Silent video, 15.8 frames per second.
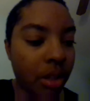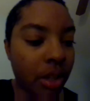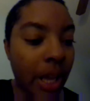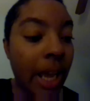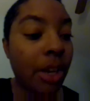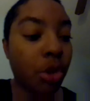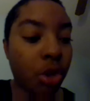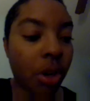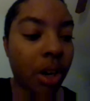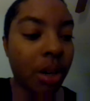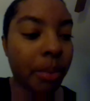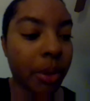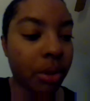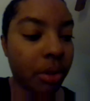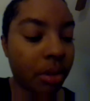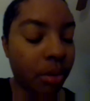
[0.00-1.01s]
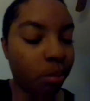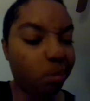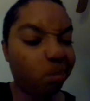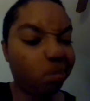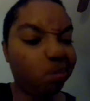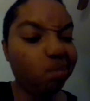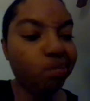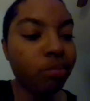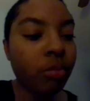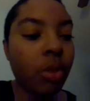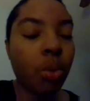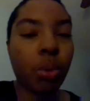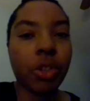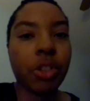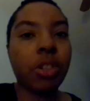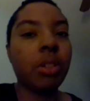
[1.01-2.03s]
A Charmer.
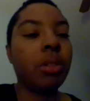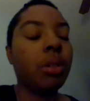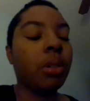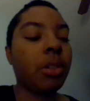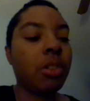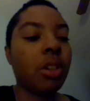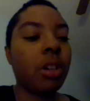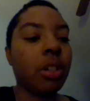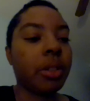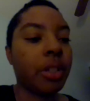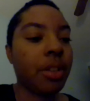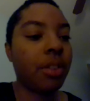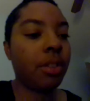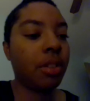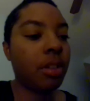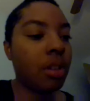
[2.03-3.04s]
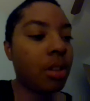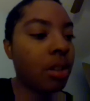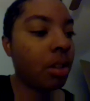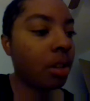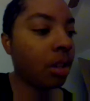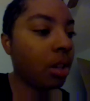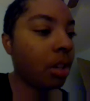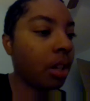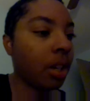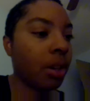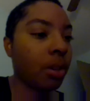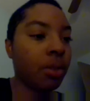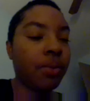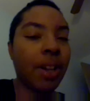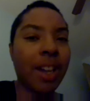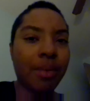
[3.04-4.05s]
We're still on Taurus.
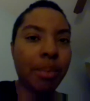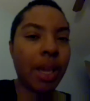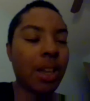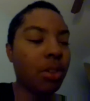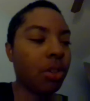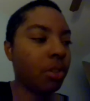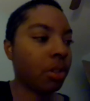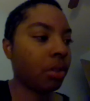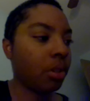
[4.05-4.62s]
There's 5 pages to